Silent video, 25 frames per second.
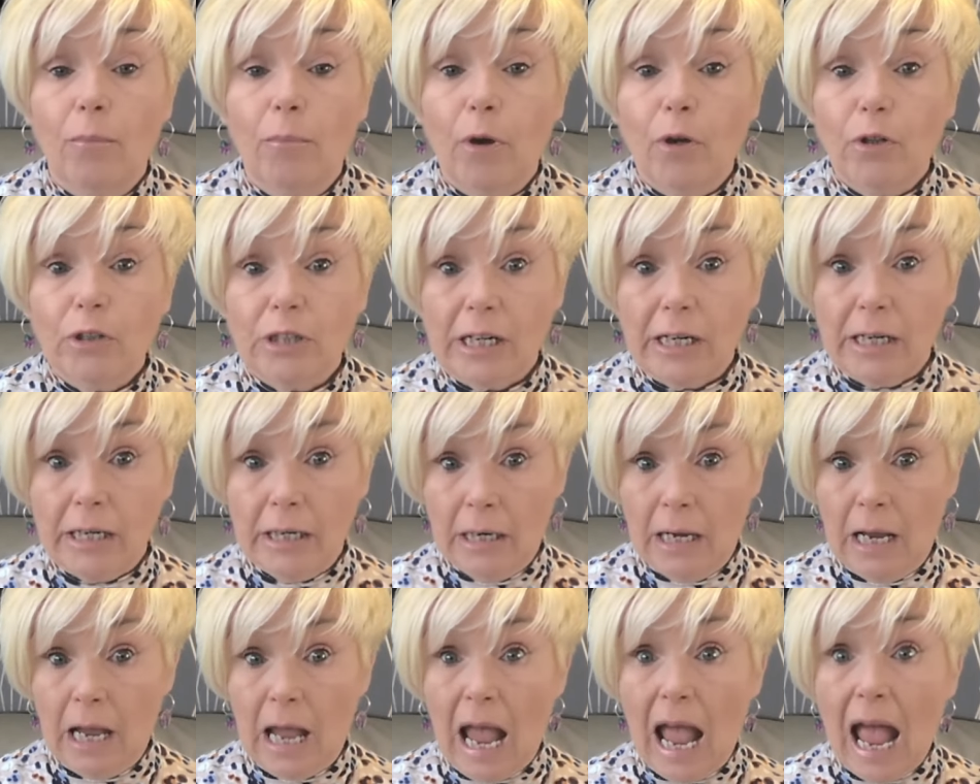
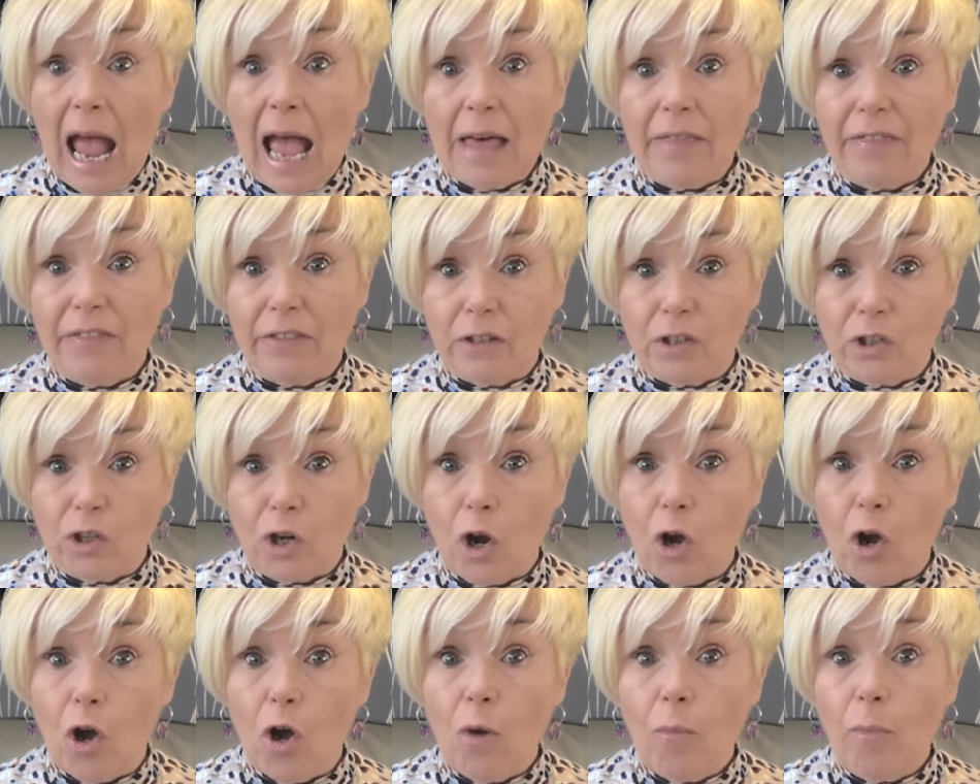body at the
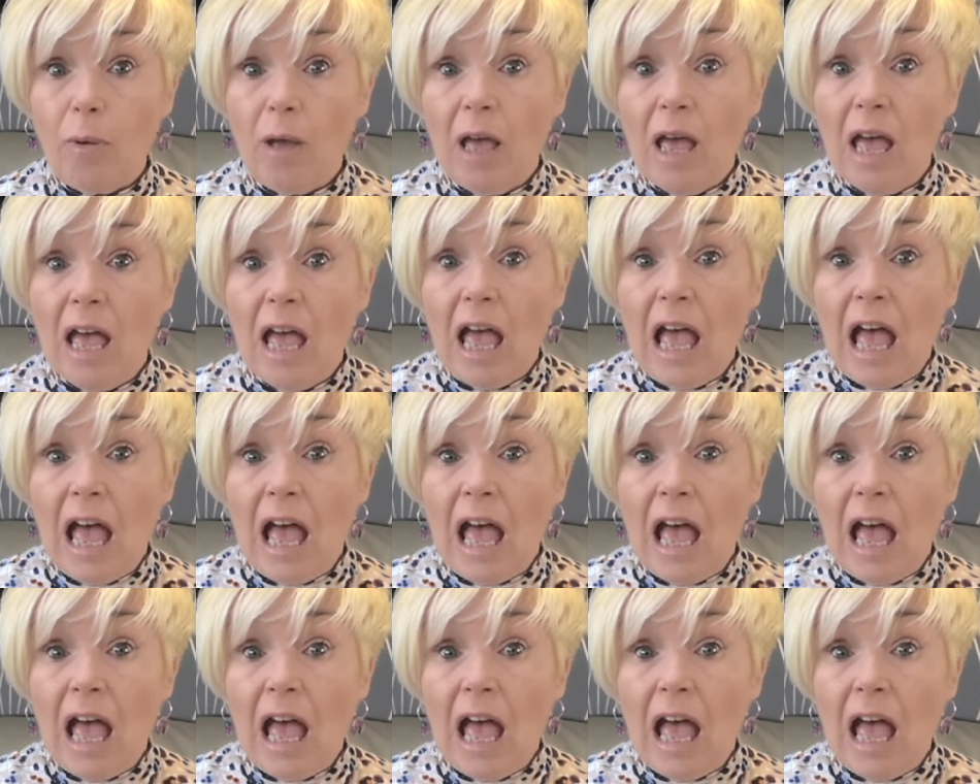top,